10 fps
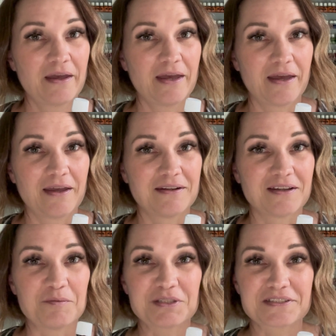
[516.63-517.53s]
And
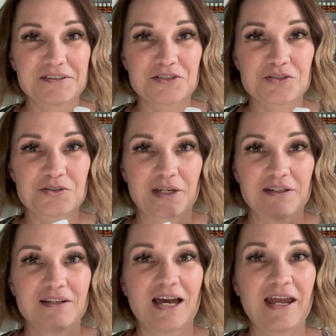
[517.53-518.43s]
I'm excited to try
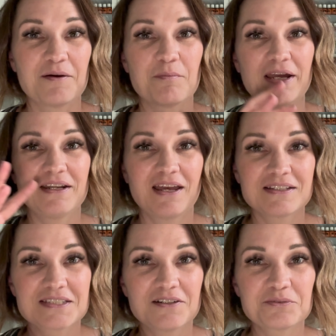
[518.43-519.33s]
it. Mine
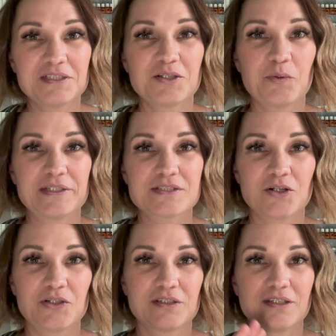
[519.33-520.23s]
has not really quite
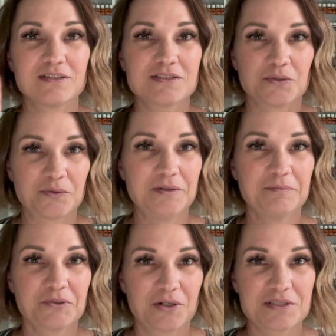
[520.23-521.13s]
started yet, so
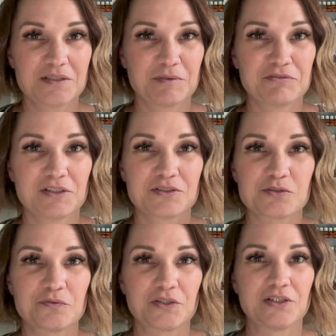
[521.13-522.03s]
I'm crossing my fingers
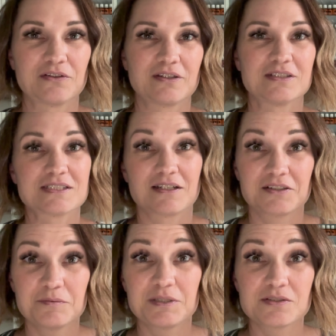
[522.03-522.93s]
over here that it's not going
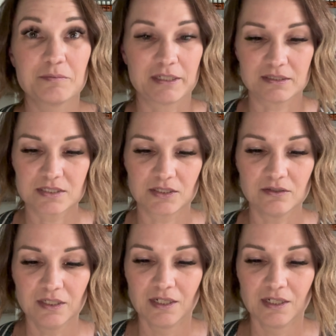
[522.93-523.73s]
to be so bad this year.